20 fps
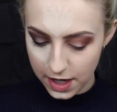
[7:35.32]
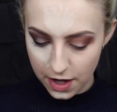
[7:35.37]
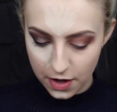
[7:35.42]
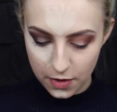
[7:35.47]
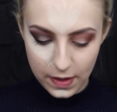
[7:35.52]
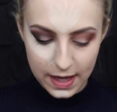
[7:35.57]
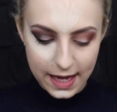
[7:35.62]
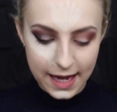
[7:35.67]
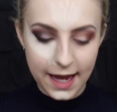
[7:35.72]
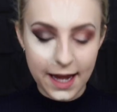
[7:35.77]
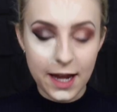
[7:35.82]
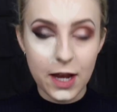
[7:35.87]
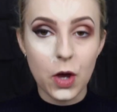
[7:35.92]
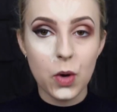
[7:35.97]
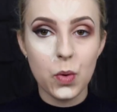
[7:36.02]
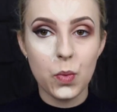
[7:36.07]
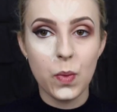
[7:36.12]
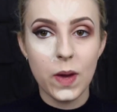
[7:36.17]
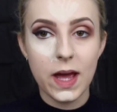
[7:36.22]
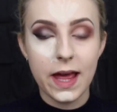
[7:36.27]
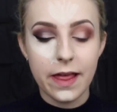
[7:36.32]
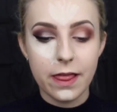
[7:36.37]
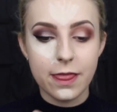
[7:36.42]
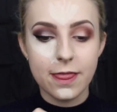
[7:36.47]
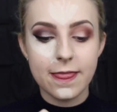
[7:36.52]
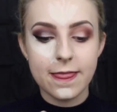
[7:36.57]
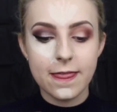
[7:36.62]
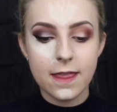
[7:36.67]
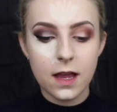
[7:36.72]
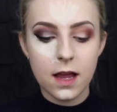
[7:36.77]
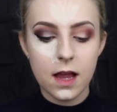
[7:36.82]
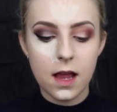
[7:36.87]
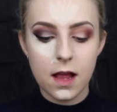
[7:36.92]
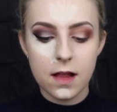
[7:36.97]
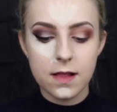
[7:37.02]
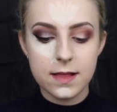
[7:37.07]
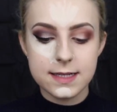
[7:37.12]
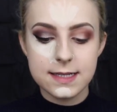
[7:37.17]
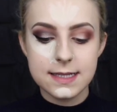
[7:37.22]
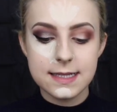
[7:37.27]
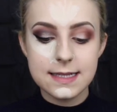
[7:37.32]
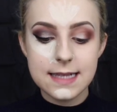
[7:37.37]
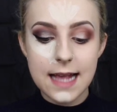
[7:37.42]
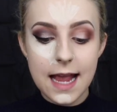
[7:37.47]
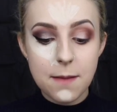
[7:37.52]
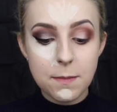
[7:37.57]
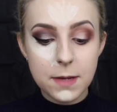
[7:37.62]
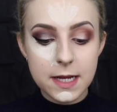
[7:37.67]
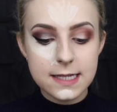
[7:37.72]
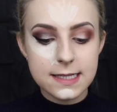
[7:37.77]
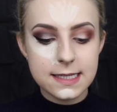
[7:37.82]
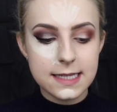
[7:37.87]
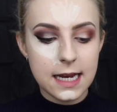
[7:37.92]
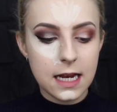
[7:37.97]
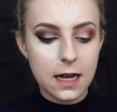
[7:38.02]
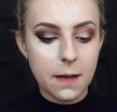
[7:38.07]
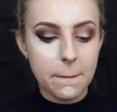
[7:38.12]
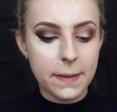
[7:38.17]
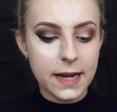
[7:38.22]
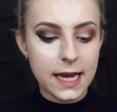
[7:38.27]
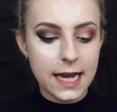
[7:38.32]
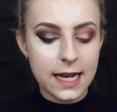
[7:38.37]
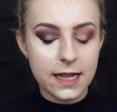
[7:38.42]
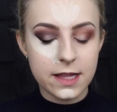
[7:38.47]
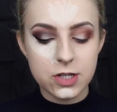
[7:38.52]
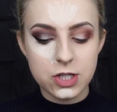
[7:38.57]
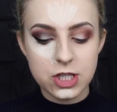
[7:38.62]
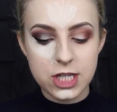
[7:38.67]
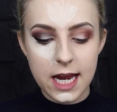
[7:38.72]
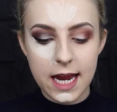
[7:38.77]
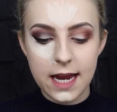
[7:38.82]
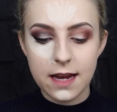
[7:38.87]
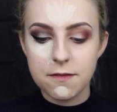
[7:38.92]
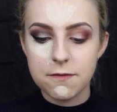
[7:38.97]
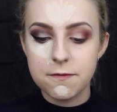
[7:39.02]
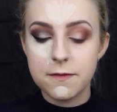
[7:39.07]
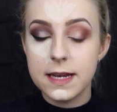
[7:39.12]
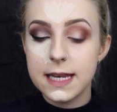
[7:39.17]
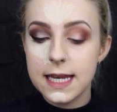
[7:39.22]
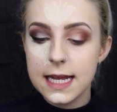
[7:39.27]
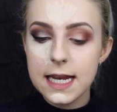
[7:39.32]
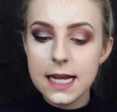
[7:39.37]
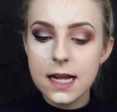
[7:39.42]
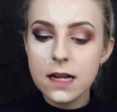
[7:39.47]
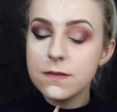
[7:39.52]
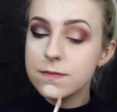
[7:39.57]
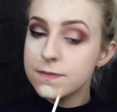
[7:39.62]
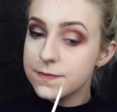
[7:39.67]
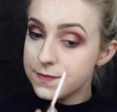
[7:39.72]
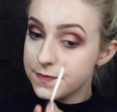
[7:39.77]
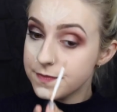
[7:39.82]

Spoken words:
gonna go in with the same concealer, but in the shade Vanilla.